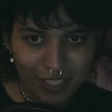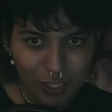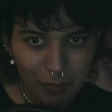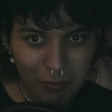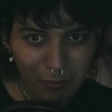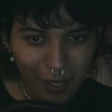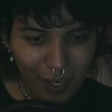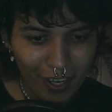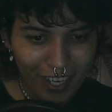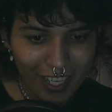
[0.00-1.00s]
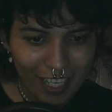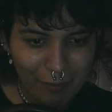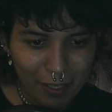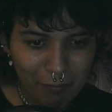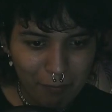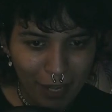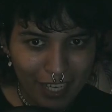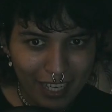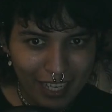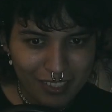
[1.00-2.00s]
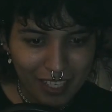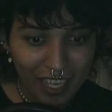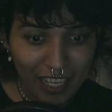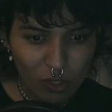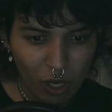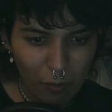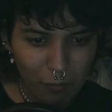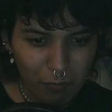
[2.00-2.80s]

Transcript: To be fair, he meant men as like in a